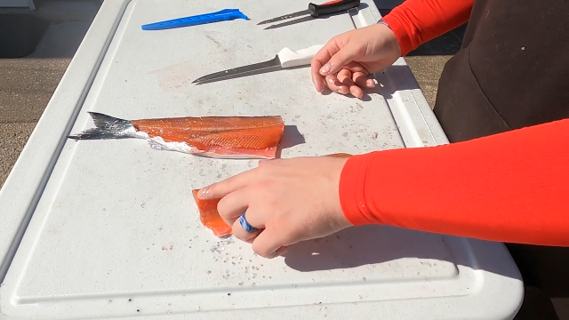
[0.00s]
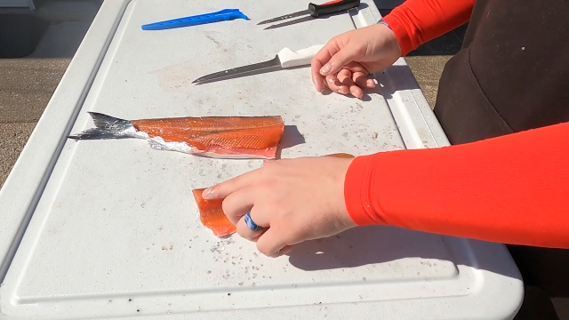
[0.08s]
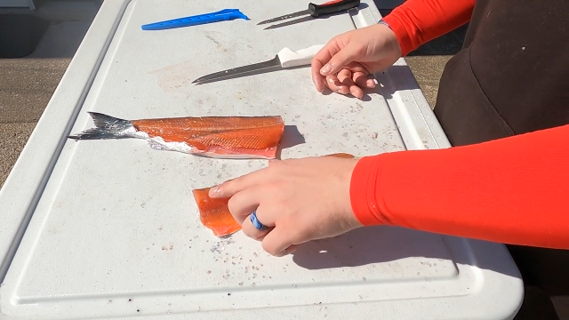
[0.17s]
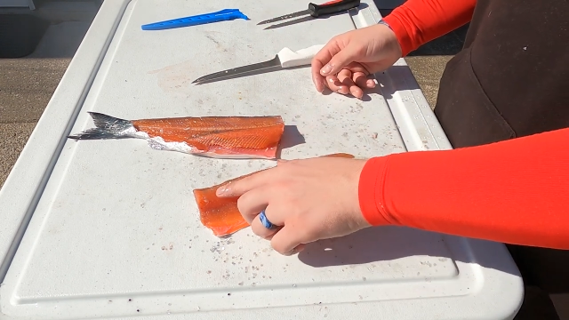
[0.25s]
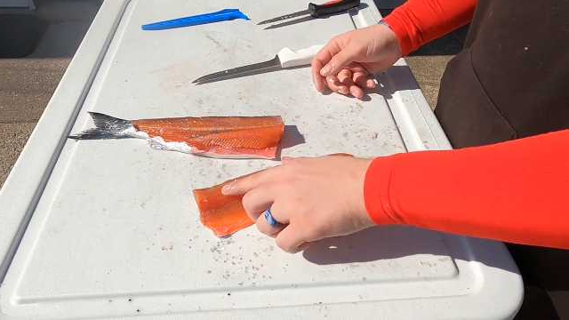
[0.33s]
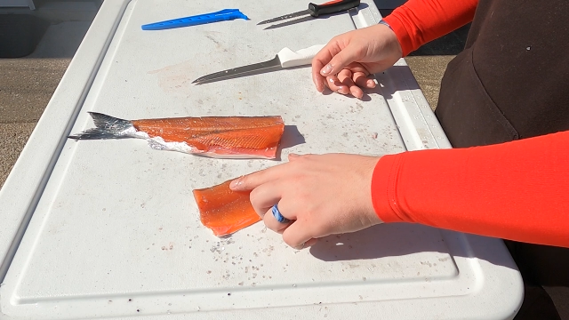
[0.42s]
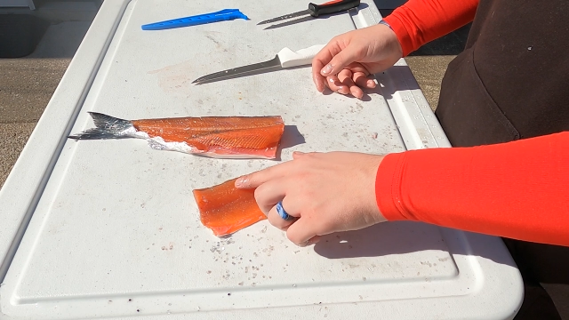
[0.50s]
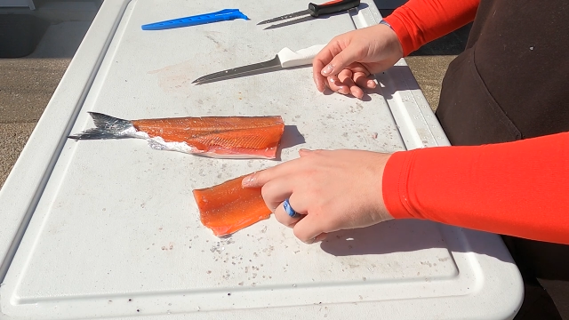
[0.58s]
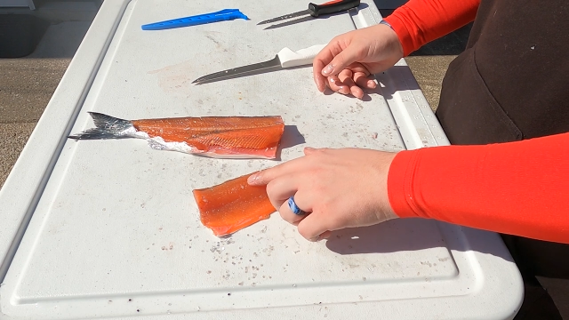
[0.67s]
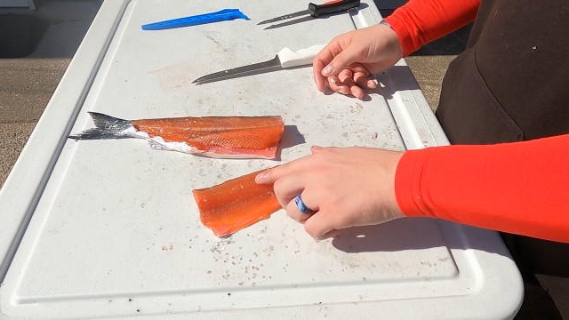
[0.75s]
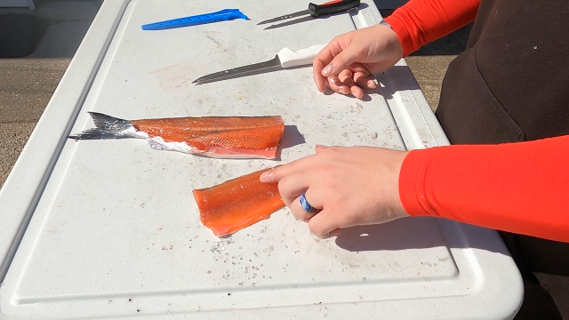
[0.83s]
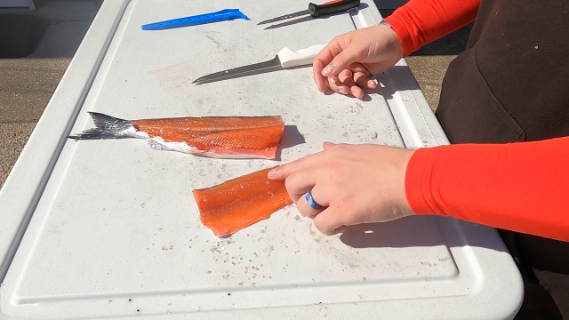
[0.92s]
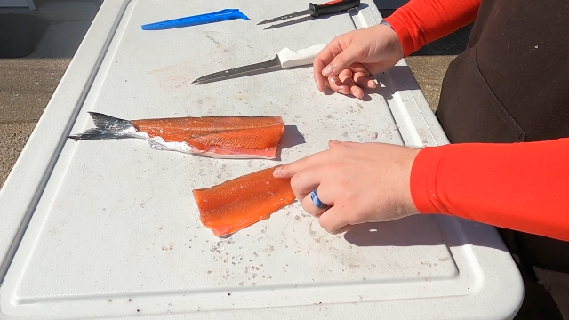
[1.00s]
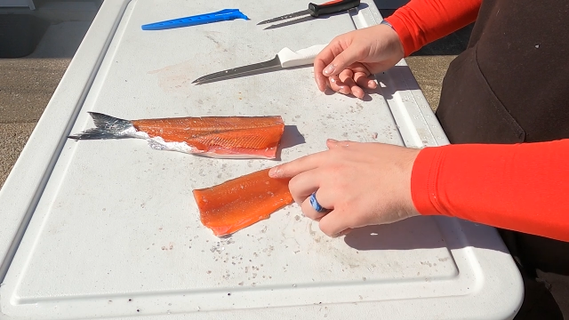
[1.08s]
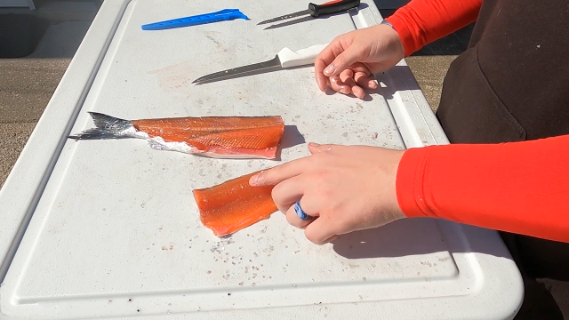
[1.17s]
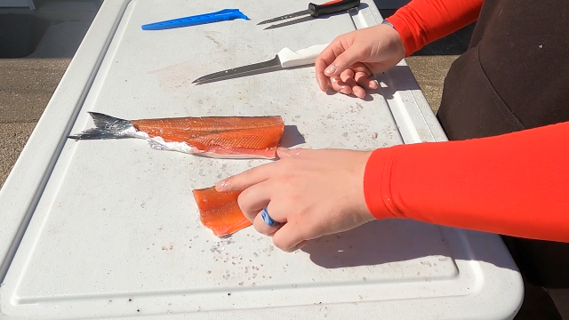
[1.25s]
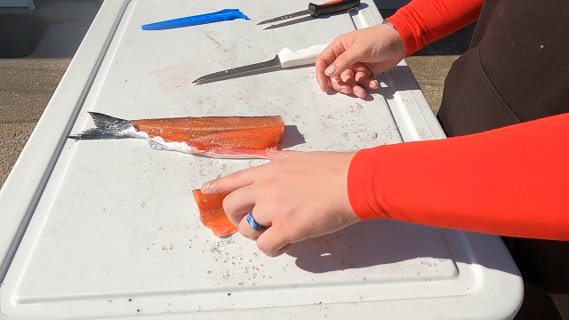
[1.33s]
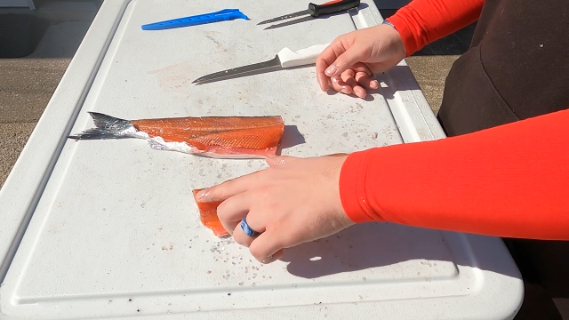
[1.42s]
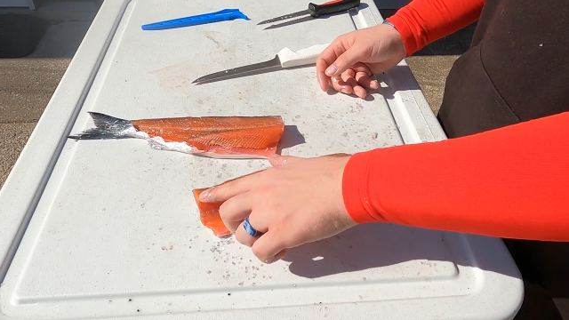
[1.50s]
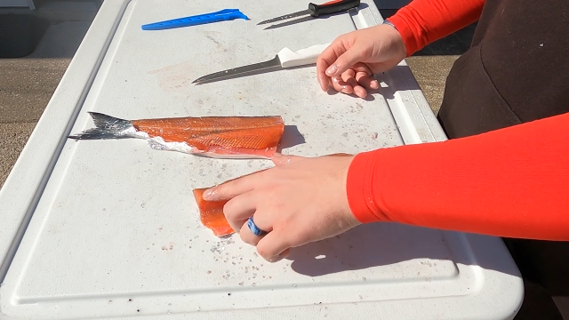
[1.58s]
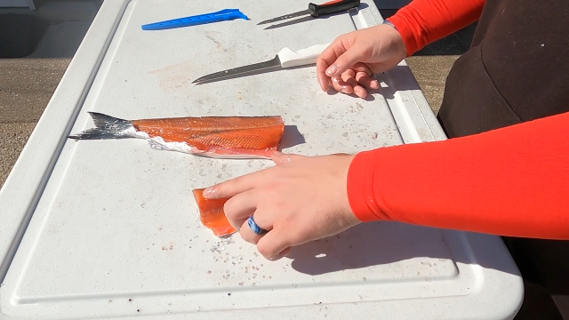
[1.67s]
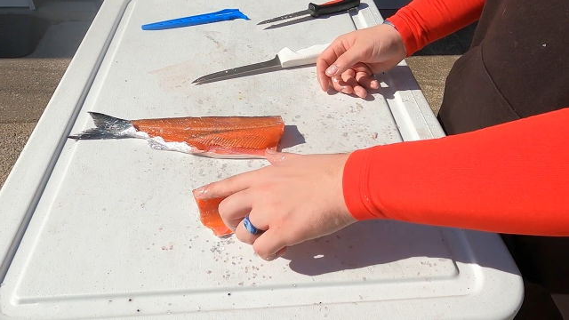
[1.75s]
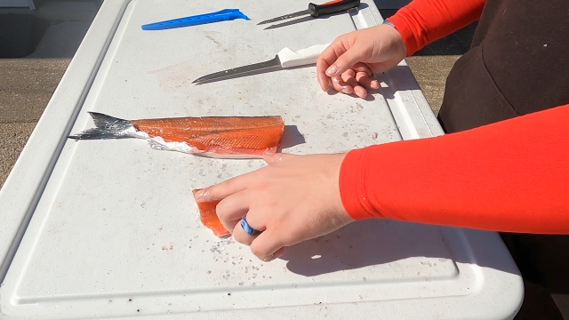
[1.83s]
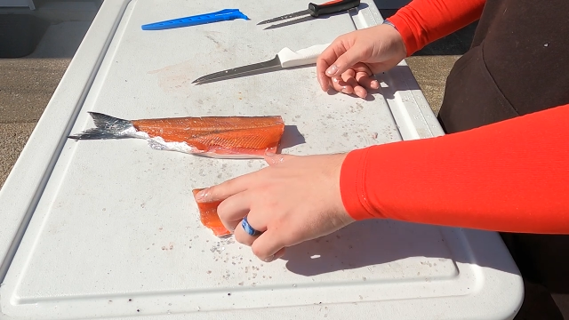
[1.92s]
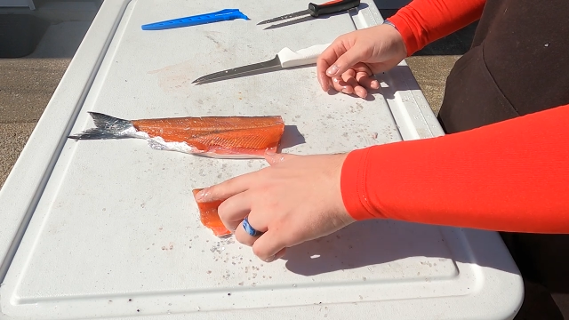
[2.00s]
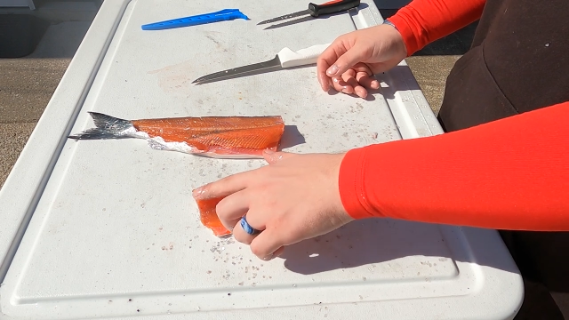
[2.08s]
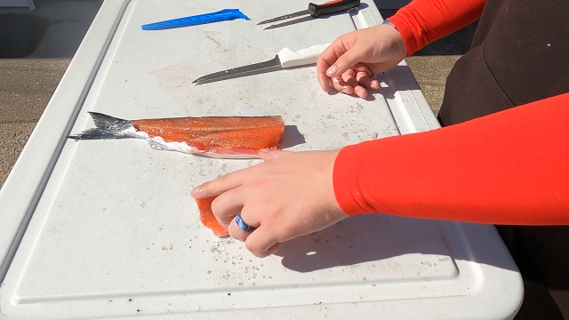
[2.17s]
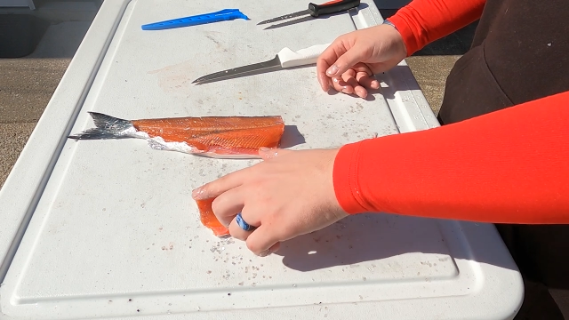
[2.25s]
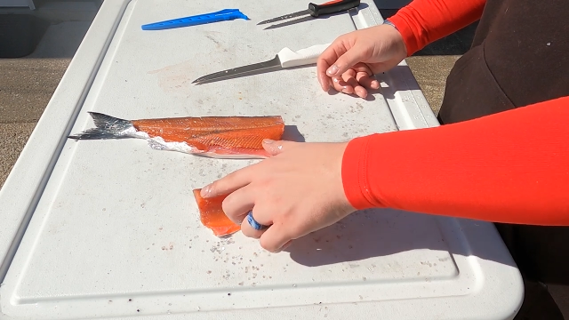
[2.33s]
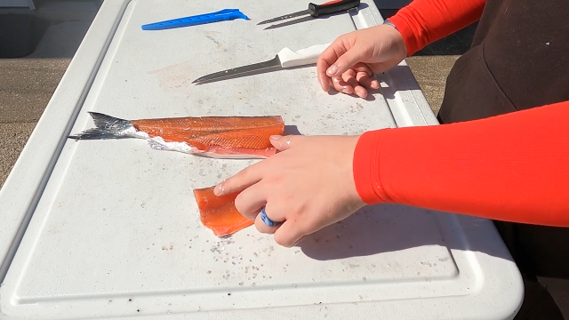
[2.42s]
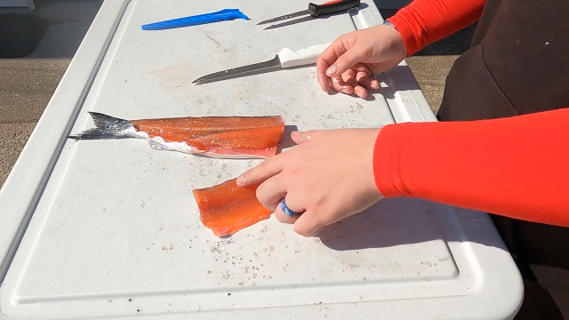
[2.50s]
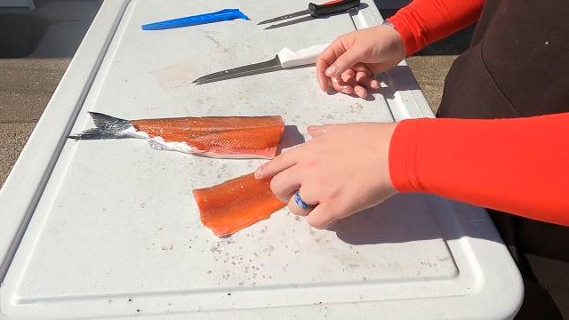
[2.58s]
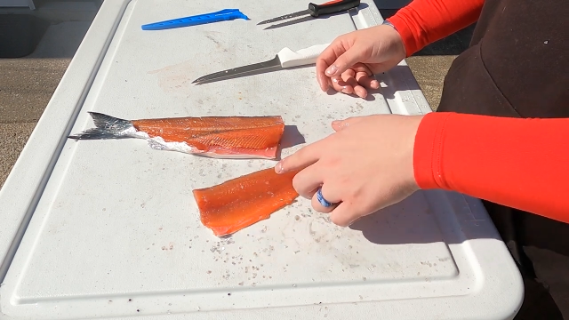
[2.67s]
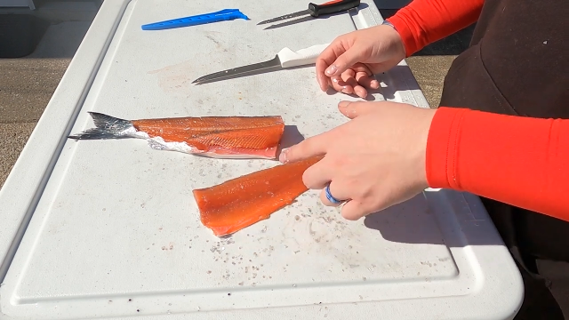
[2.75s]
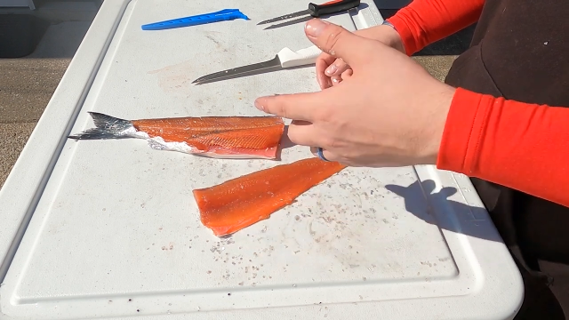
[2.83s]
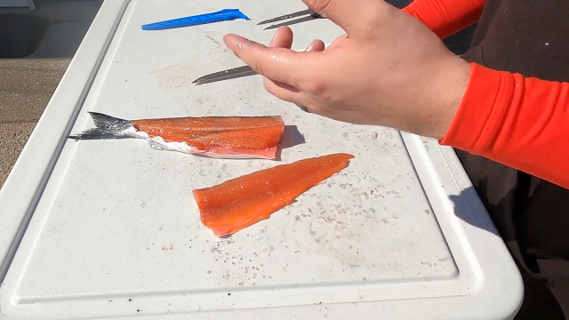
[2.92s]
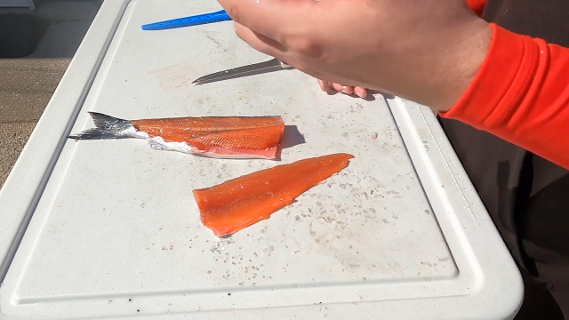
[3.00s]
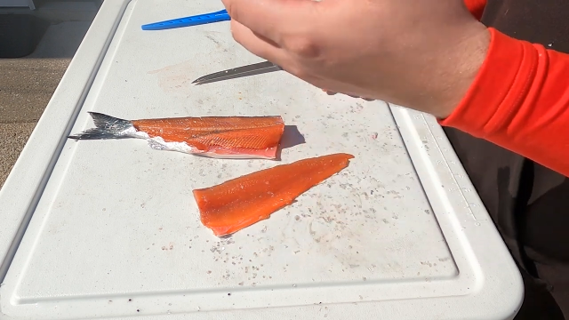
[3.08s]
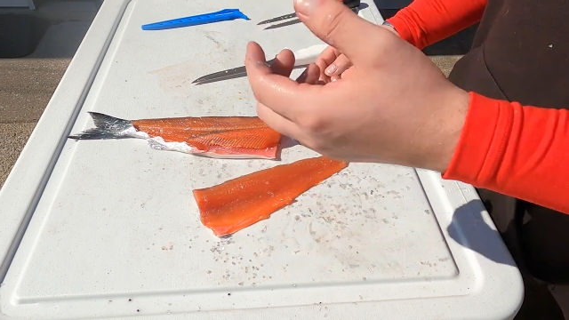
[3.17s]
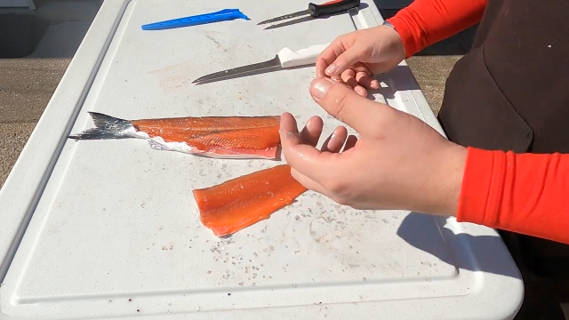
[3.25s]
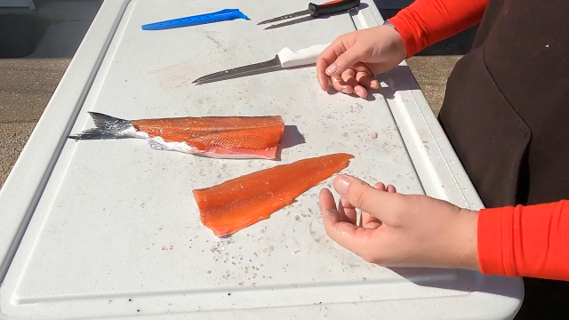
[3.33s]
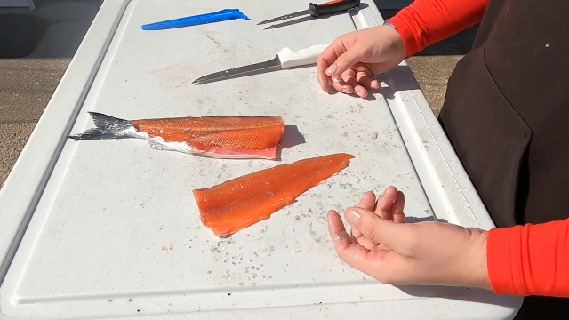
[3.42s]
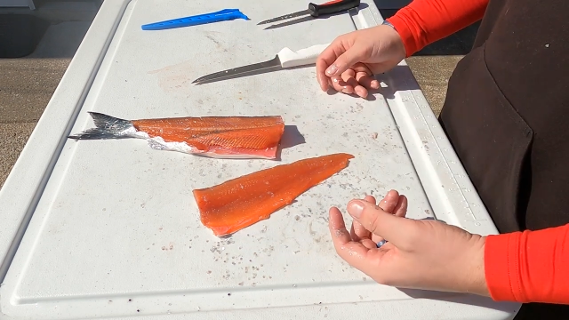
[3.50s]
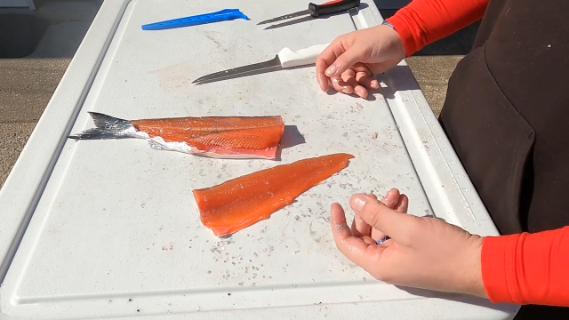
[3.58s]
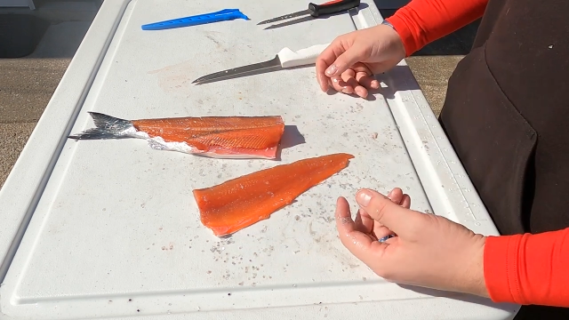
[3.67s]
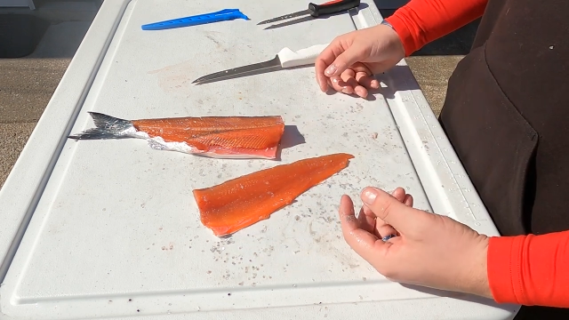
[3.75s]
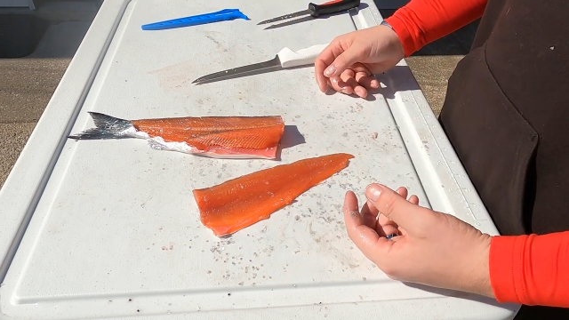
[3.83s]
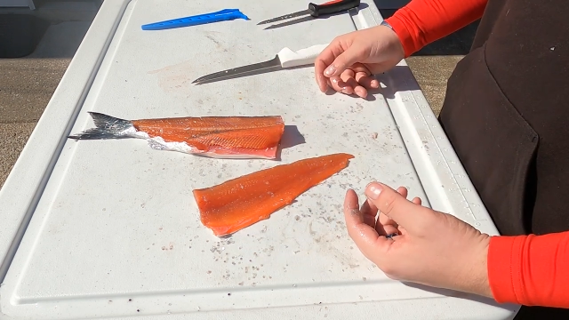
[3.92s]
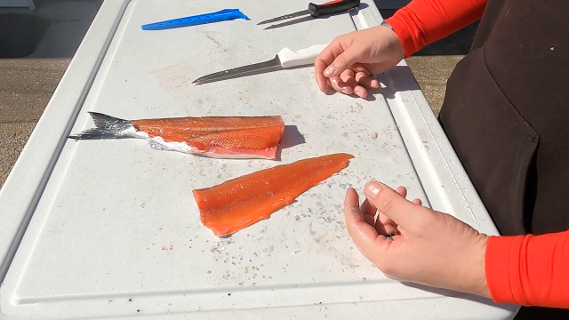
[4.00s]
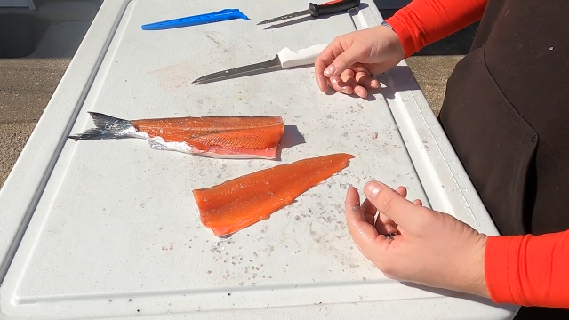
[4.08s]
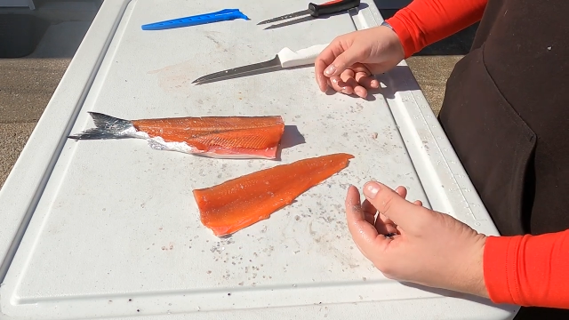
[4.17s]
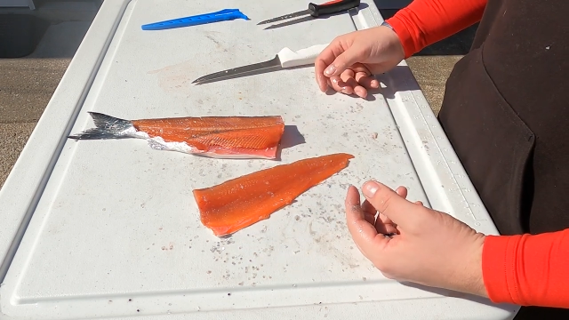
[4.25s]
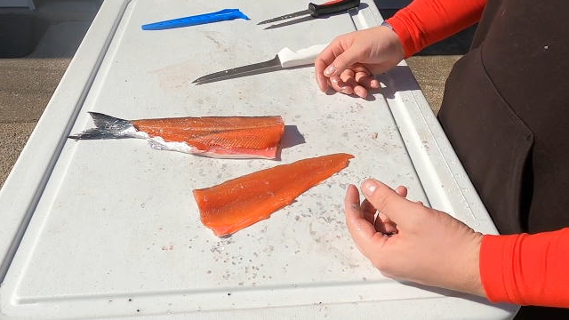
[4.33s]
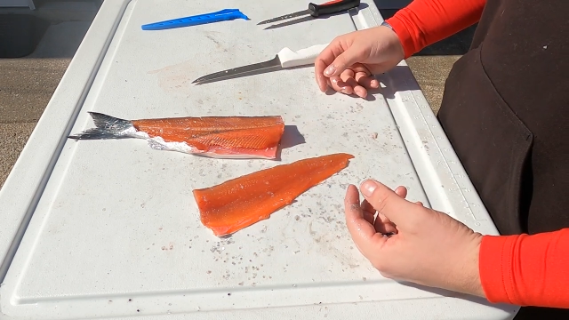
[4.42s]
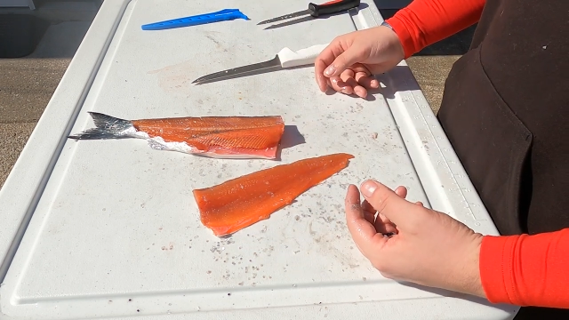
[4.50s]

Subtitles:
Nobody's mouth can be seen.